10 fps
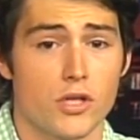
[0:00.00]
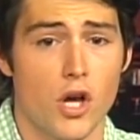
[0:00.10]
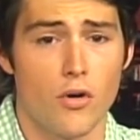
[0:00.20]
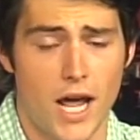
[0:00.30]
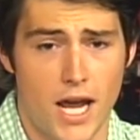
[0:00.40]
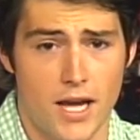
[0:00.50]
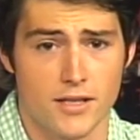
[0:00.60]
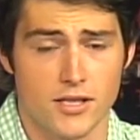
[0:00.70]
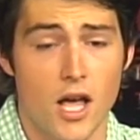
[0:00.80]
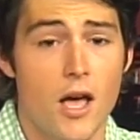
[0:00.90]
his own
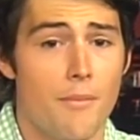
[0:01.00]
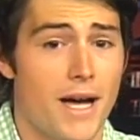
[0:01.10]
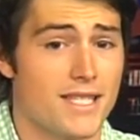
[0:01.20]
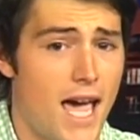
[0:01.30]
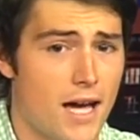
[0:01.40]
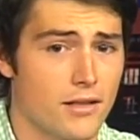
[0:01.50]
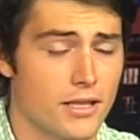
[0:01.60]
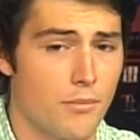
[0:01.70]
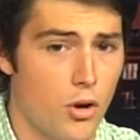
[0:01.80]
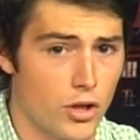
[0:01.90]
hands by
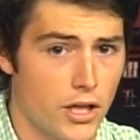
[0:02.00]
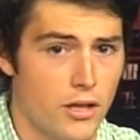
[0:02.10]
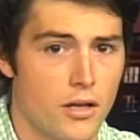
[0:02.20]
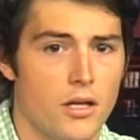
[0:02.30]
tackling the bully.